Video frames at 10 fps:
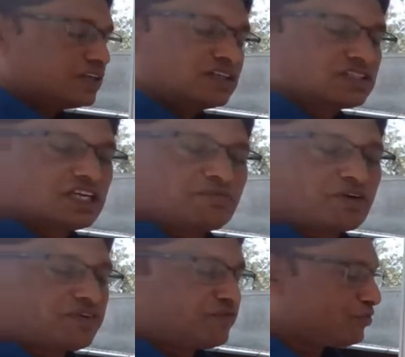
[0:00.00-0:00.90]

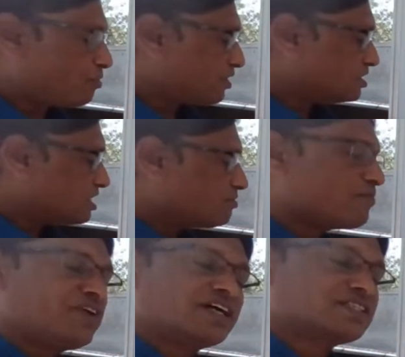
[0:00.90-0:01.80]
if you operate sigma
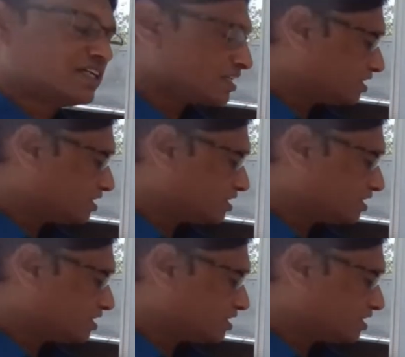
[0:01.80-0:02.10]
v xz,